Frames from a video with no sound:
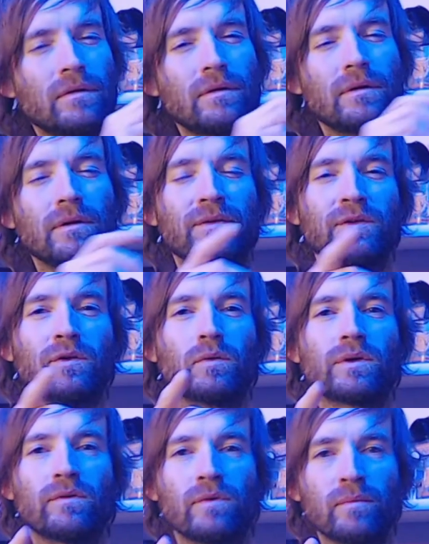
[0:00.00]
And you know what
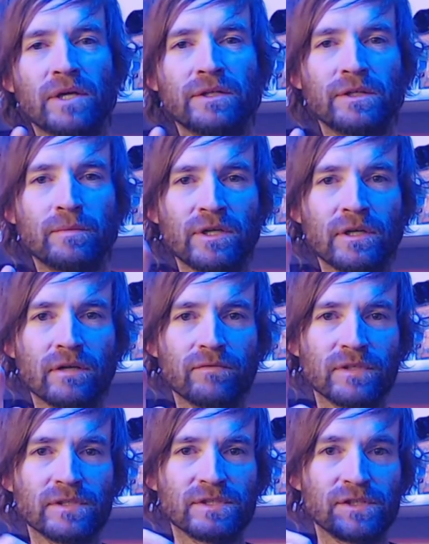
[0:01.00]
it reminded me of
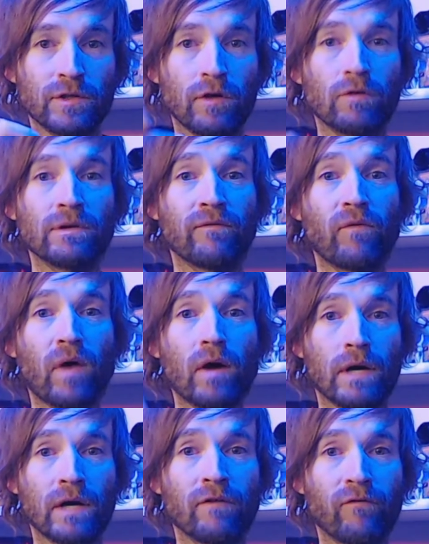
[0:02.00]
is, in
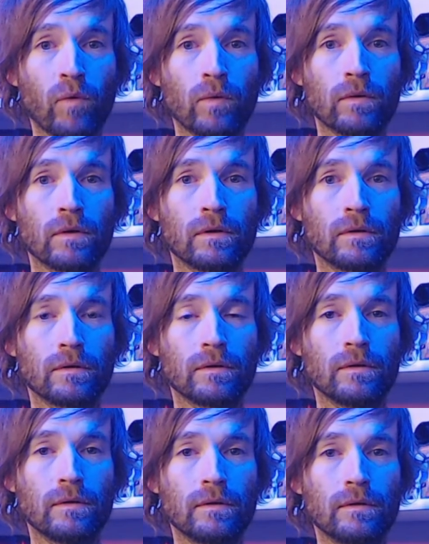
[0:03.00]
Fallout 4,
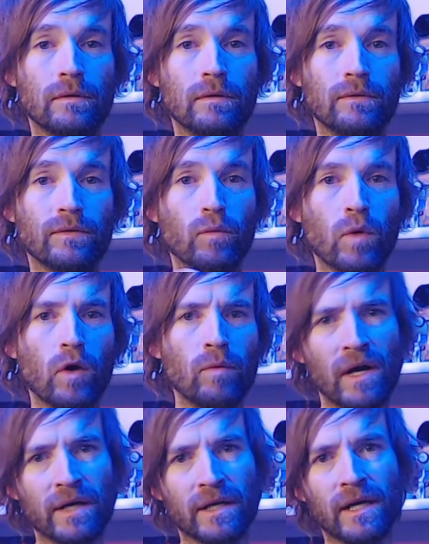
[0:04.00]
the
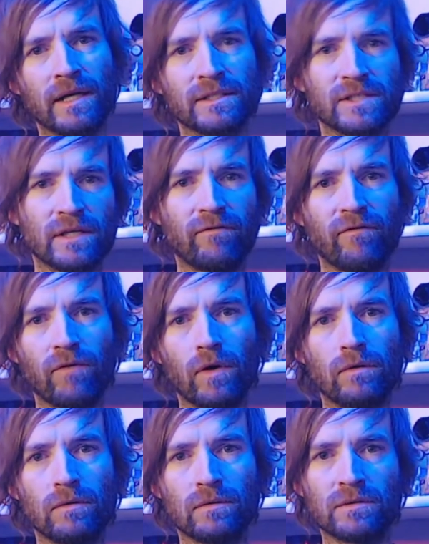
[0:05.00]
robot guys that
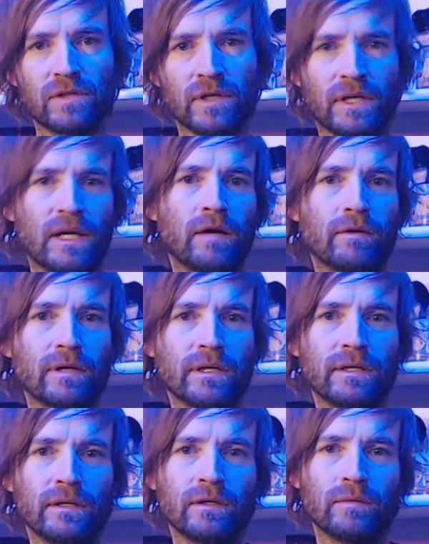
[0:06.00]
float, and he's like, "How can
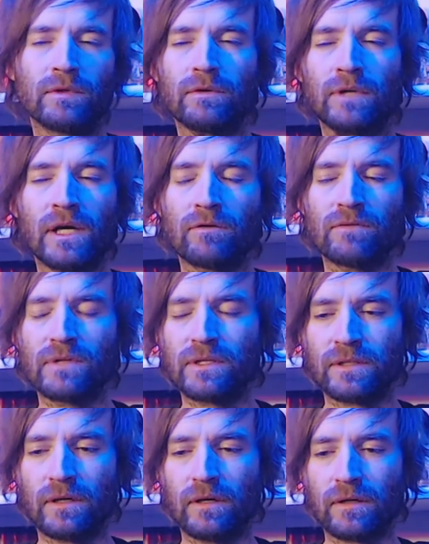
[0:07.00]
I help?" or however they
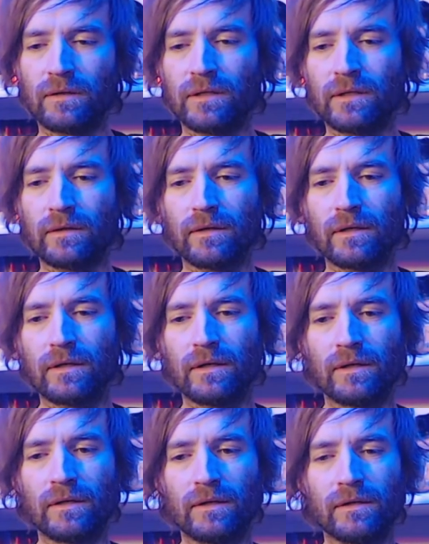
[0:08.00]
talk, like,
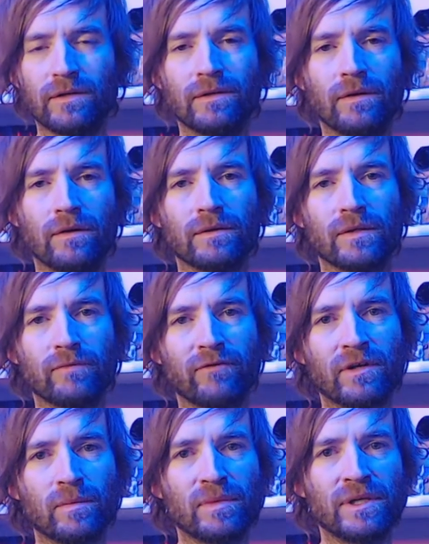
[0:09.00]
at the
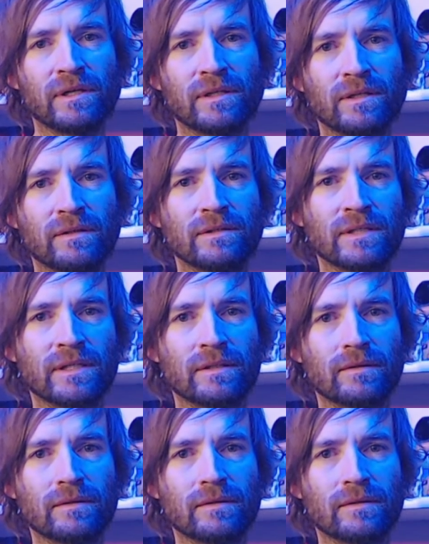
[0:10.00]
very beginning, they're